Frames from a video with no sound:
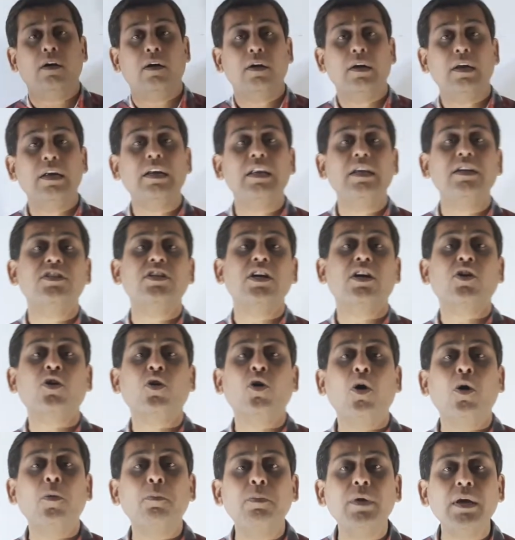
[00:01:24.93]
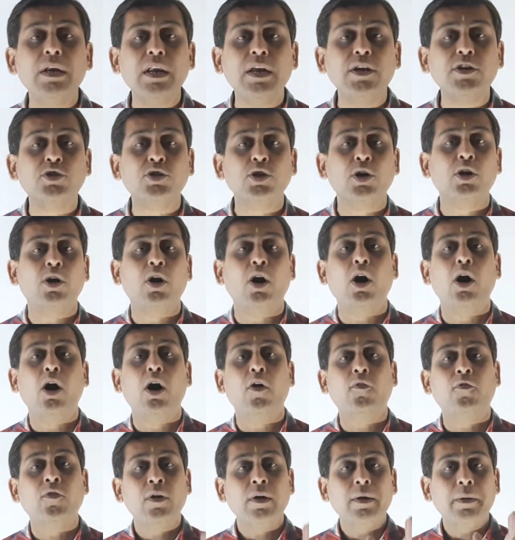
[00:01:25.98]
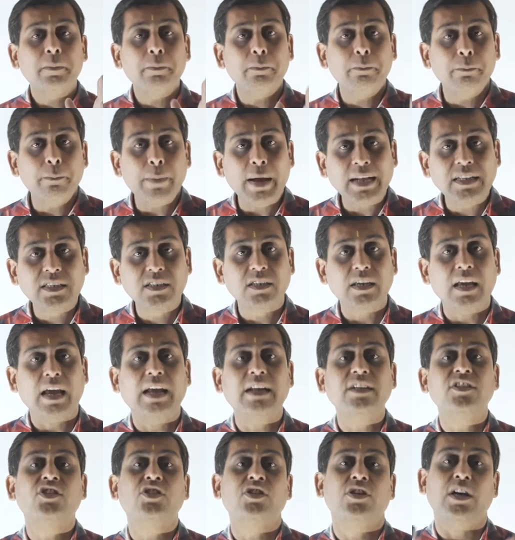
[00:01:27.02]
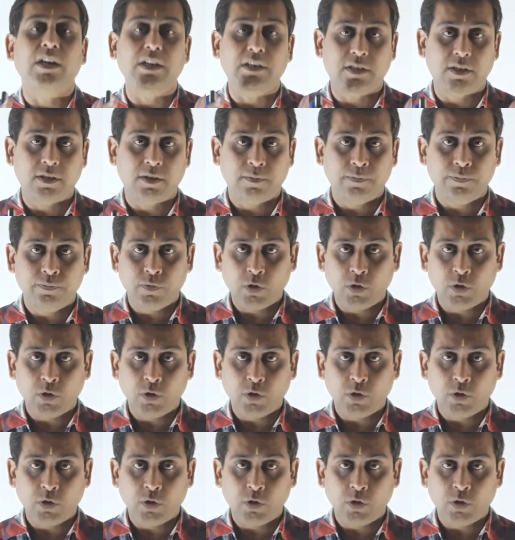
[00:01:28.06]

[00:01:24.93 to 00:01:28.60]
it is a combination of maths and states.